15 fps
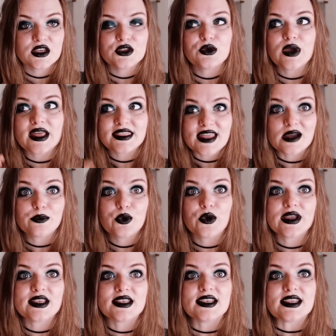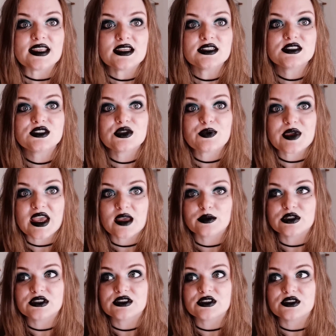you at that point need to be
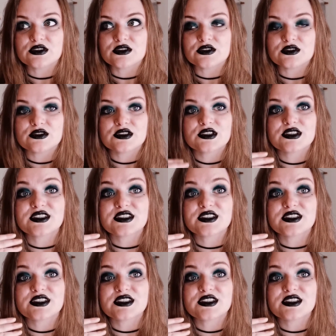able to